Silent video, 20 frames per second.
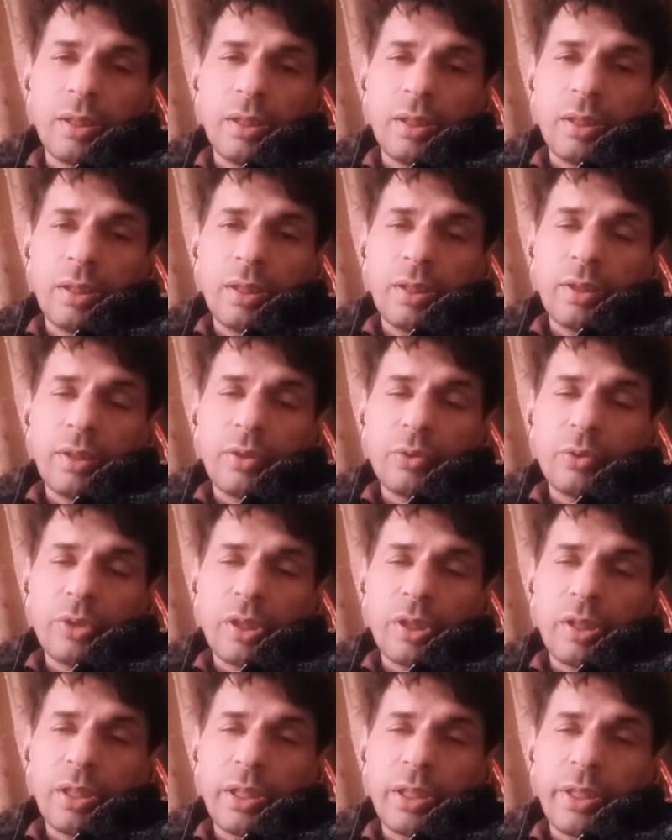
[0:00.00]
You are
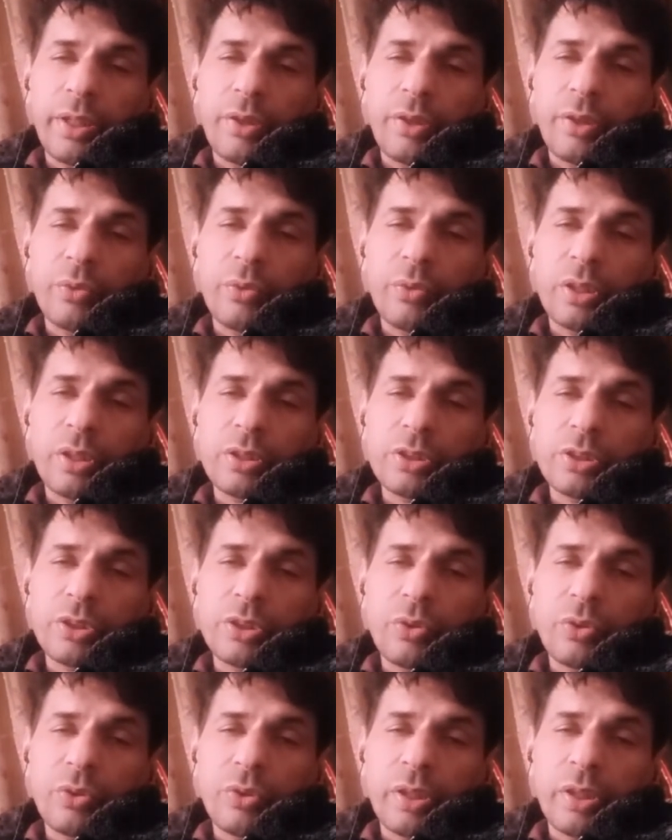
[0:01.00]
running towards
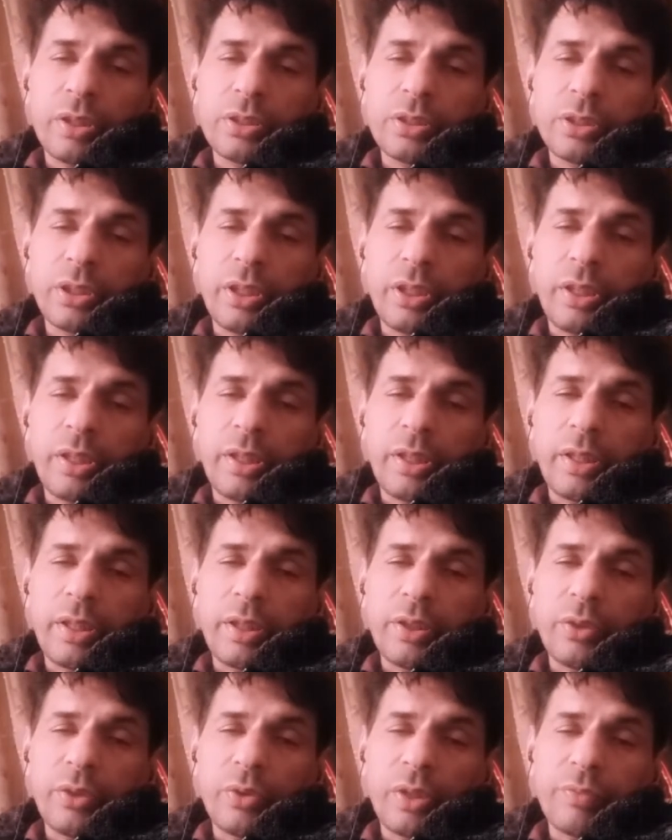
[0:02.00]
your seat and you
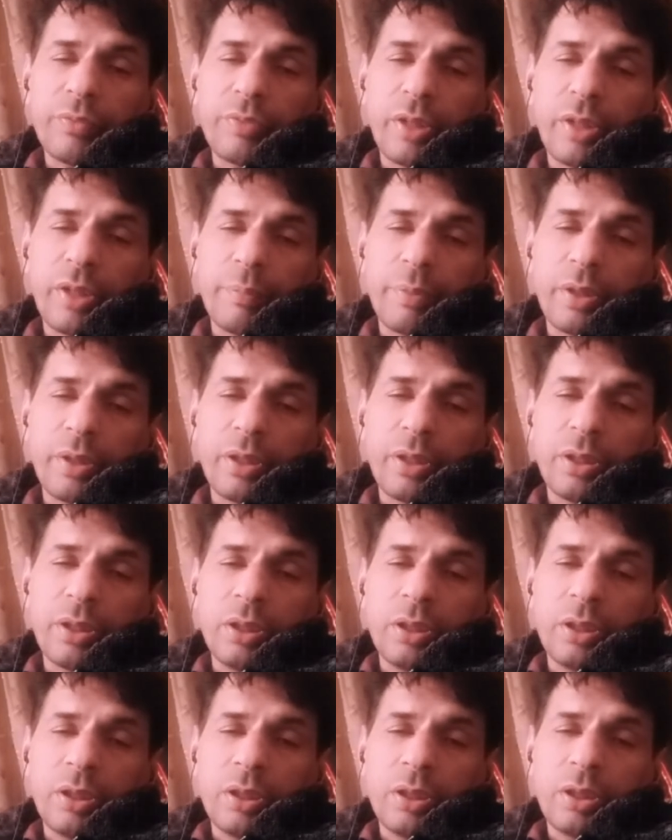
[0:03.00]
have kept
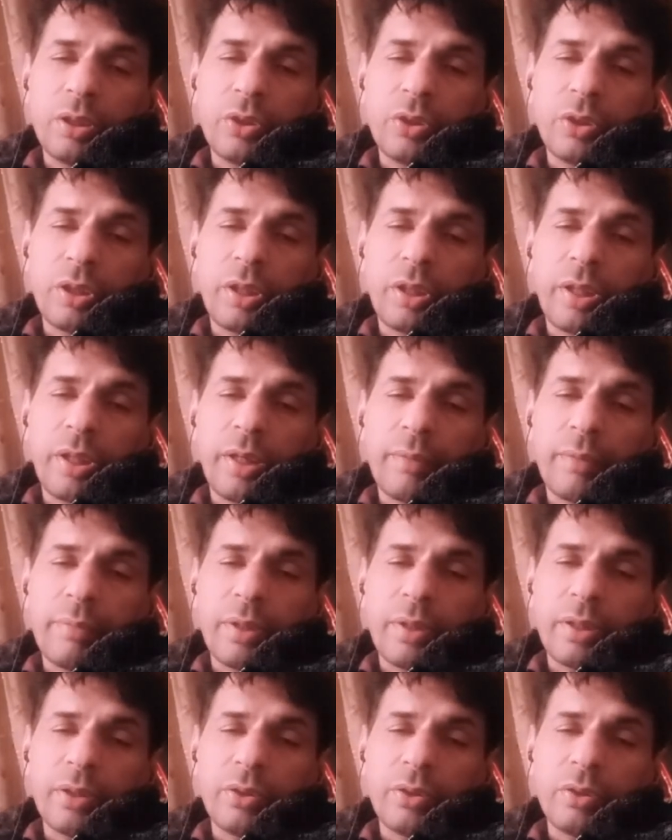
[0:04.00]
your camera
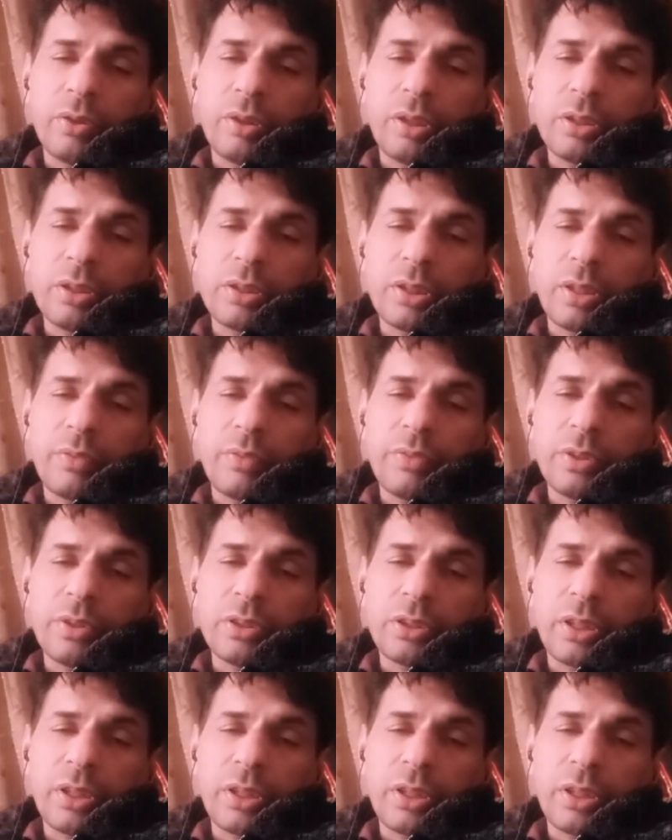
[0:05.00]
on the selfie stand